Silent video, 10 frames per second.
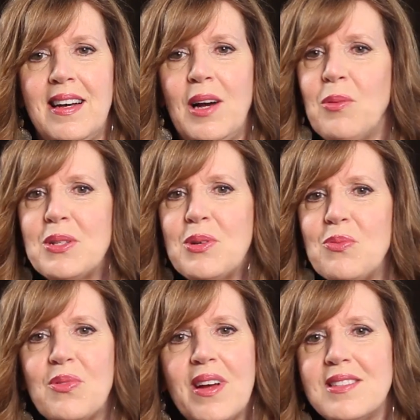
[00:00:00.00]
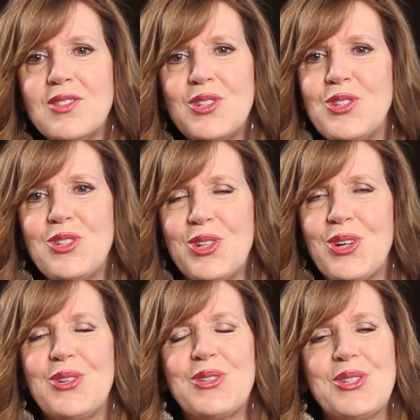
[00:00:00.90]
I wasn't raised in
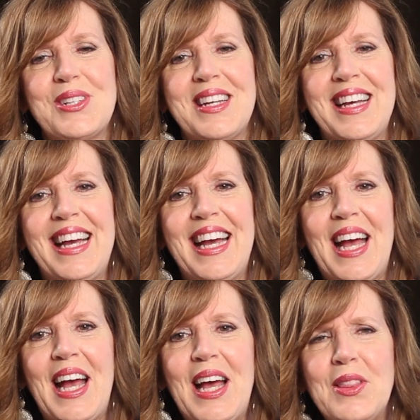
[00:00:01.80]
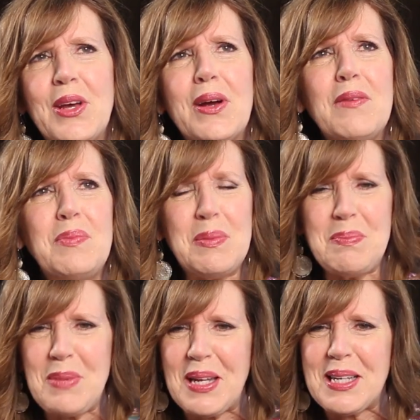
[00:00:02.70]
church, and there have
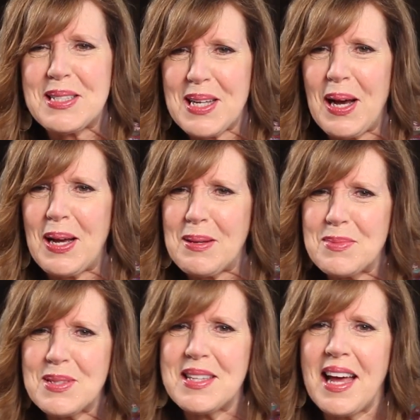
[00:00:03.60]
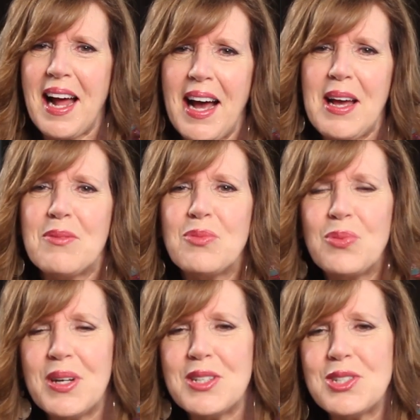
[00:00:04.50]
been many times that I have
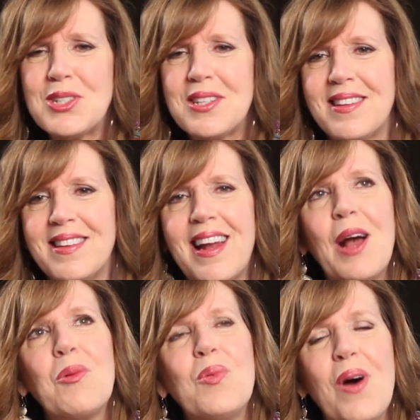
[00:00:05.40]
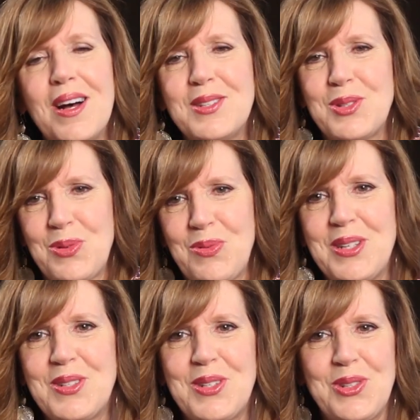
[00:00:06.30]
wished that I was
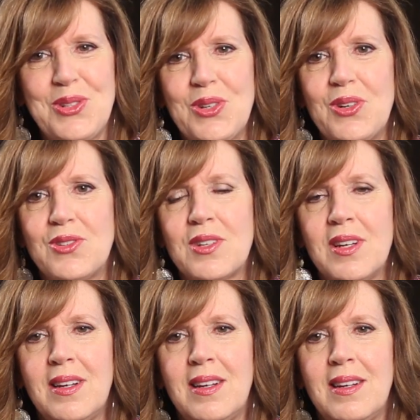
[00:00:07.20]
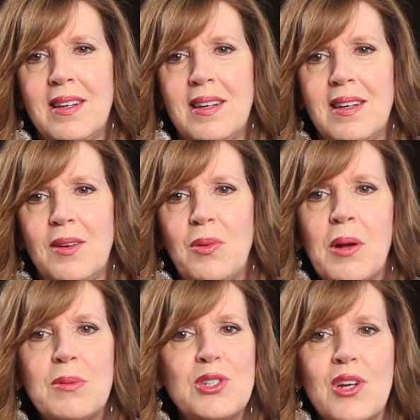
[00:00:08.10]
raised in church. When
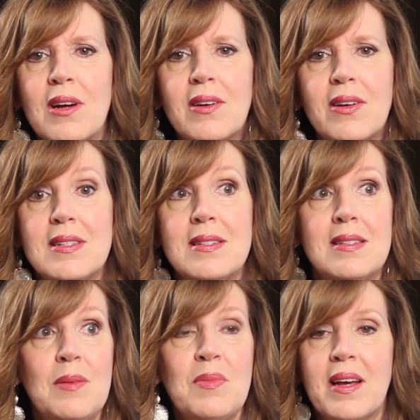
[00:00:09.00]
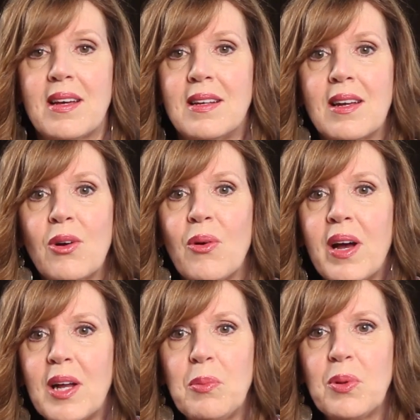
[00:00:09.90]
I was younger, it seemed like an
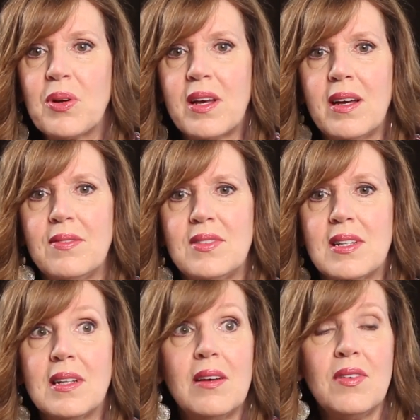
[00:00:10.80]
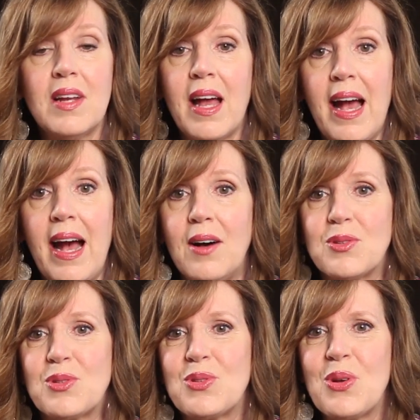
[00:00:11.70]
incredible gift to live in a
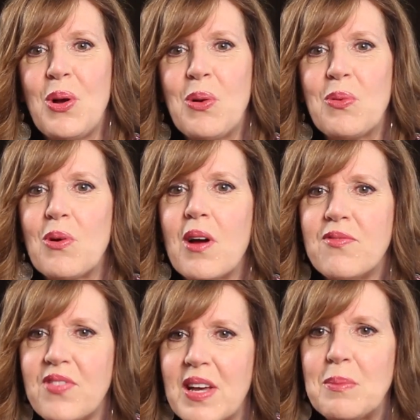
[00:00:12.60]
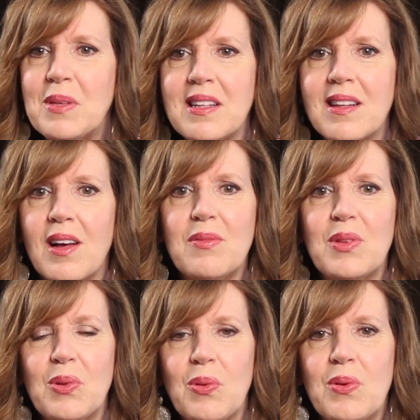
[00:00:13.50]
house where a family loved
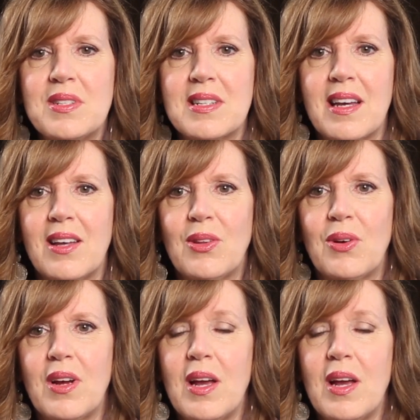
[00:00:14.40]
the Lord together